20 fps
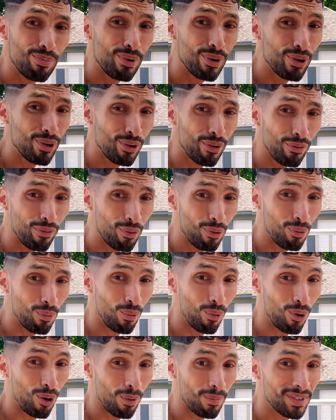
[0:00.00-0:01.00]
beautiful,
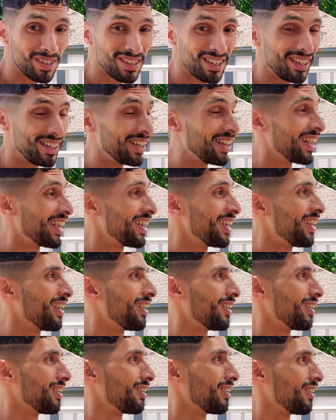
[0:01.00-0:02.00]
warm, sunny day.
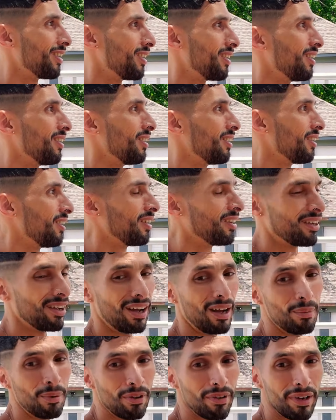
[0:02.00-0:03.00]

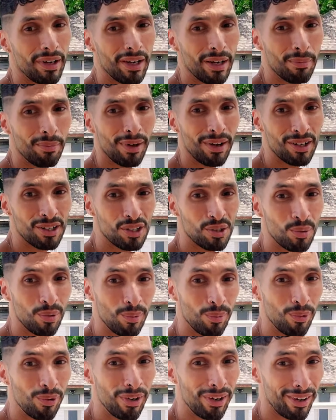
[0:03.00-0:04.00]
I'm already in my
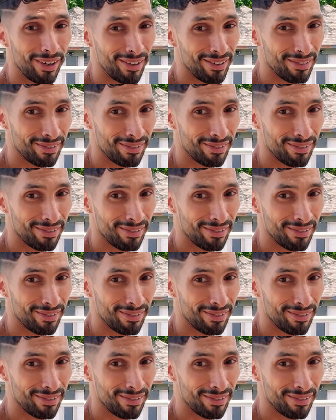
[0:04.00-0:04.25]
swimwear.